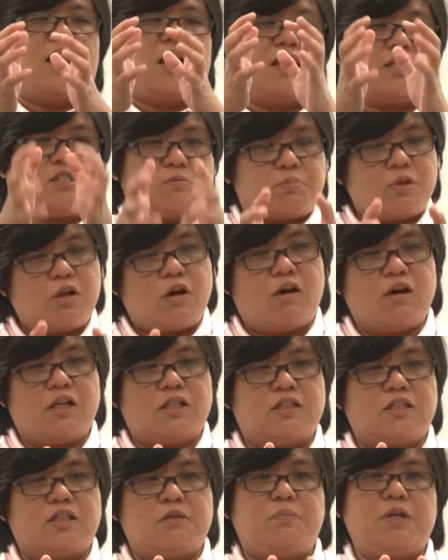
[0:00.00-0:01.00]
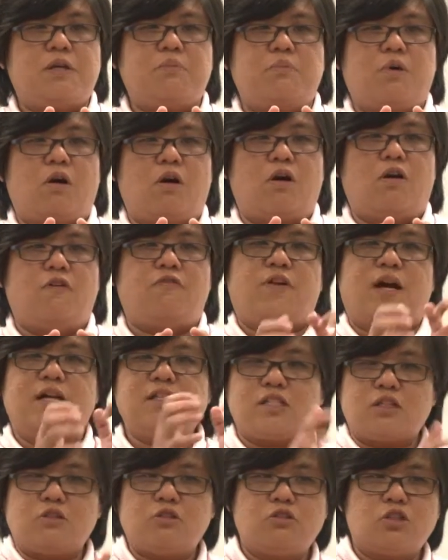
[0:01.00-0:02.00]
explore a little bit more, find
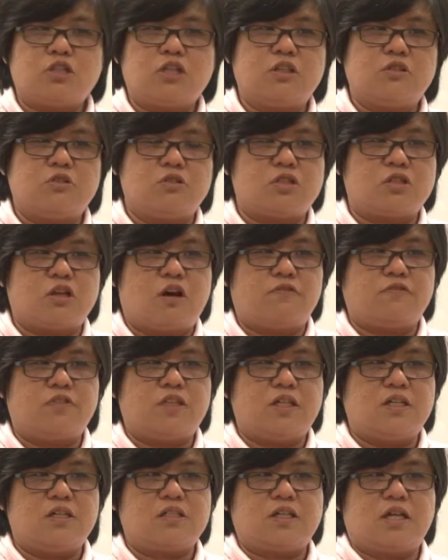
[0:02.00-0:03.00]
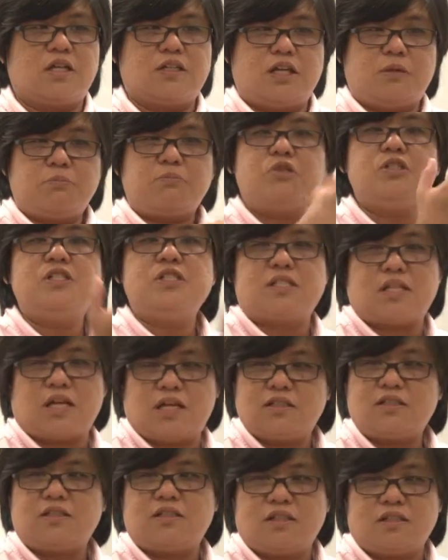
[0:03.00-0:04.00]
solution to solve this, and then
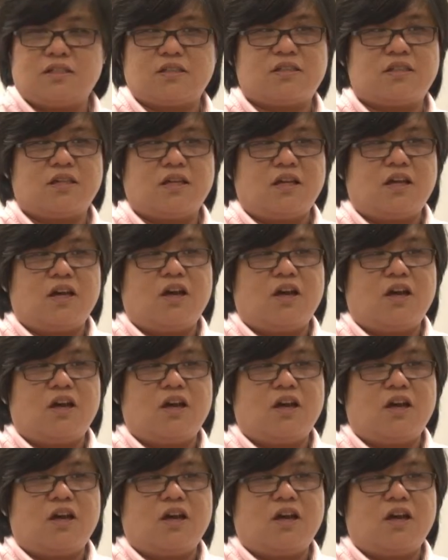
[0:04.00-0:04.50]
present this.